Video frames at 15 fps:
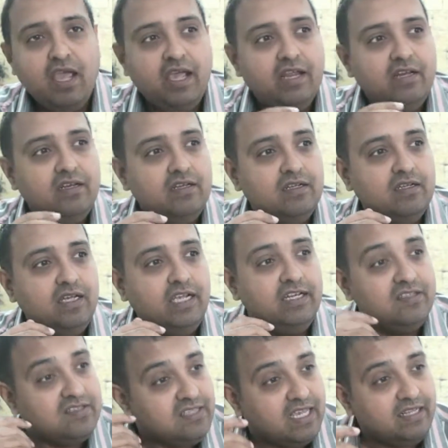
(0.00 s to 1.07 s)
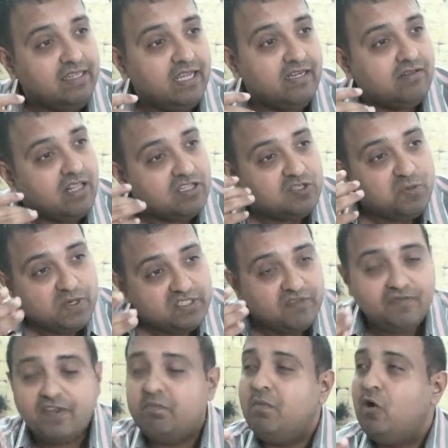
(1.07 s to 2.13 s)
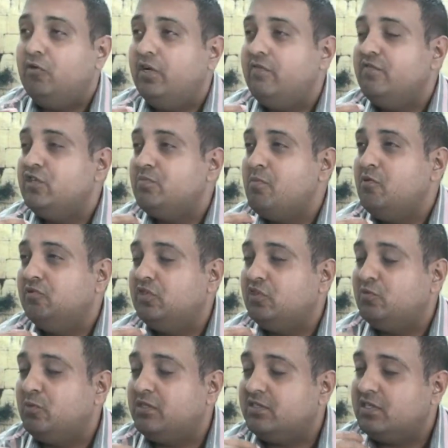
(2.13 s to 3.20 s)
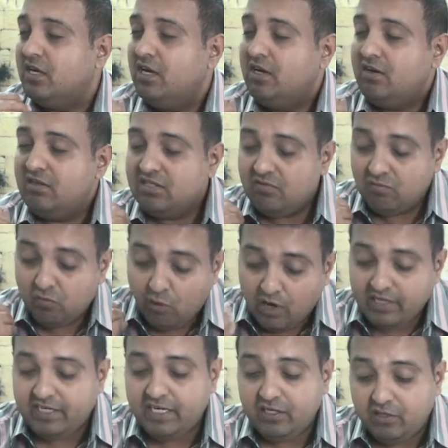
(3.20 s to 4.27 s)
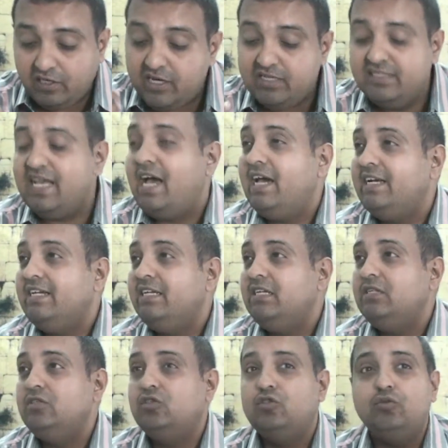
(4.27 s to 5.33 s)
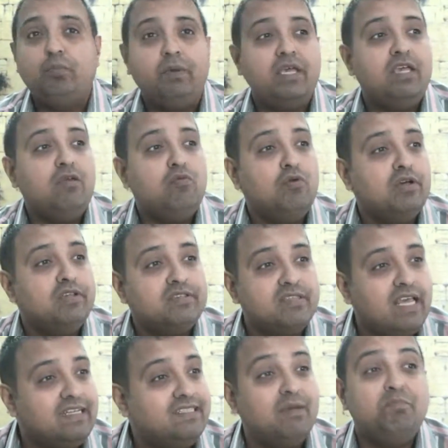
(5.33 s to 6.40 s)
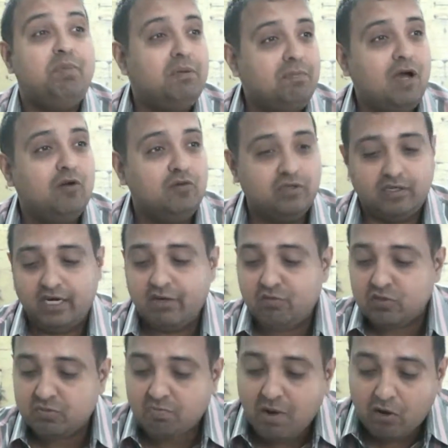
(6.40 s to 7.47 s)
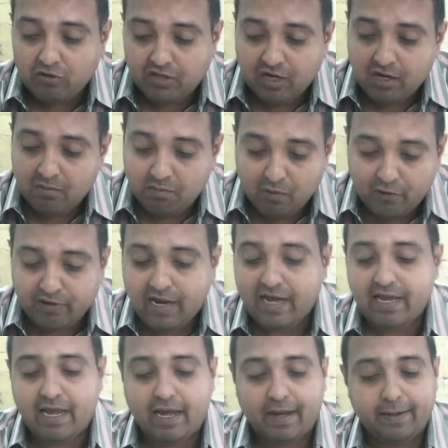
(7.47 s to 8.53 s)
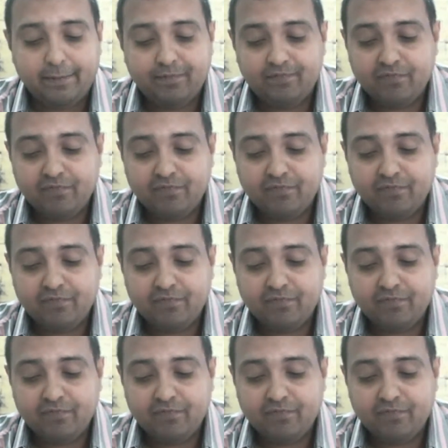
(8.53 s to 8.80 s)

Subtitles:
And it is said that that specific mountain which Moses was wanting, desiring to be, was that Temple Mount. It was Mount Moriah.